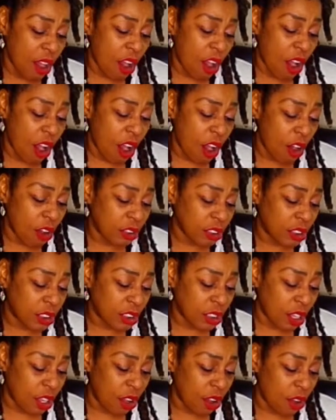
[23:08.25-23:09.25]

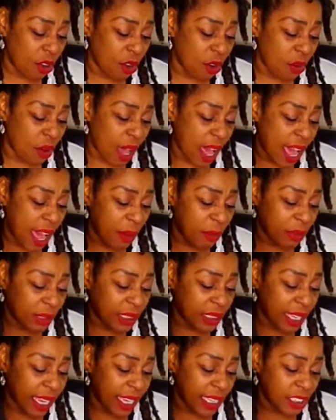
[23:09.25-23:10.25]
Also, I would
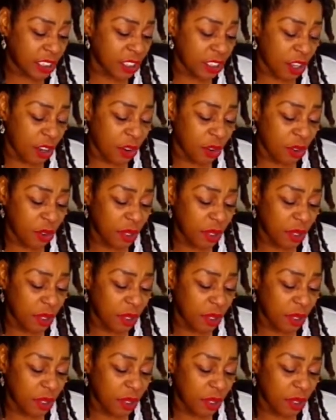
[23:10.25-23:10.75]
say, is learn